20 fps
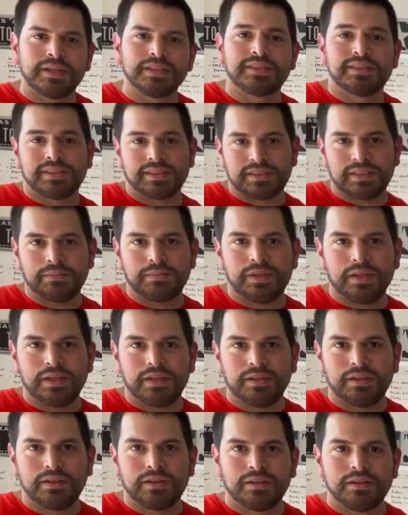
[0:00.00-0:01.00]
I mean, all the
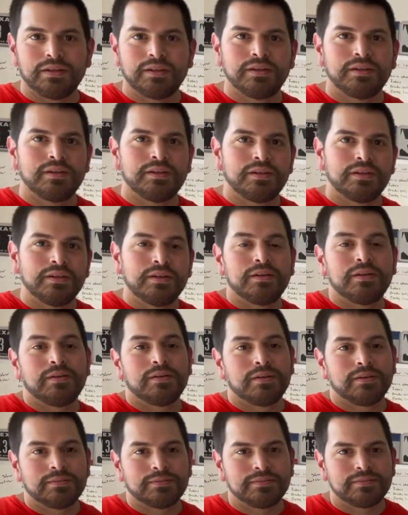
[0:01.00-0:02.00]
videos are you.
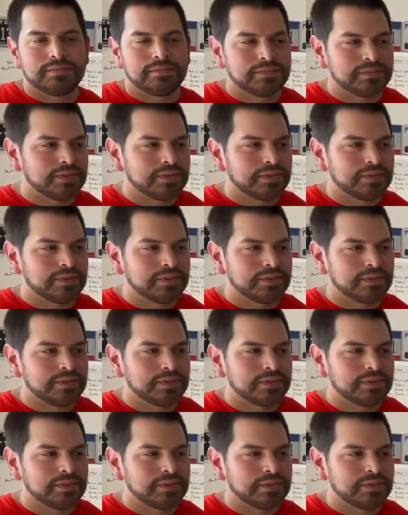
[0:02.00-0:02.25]
Ow!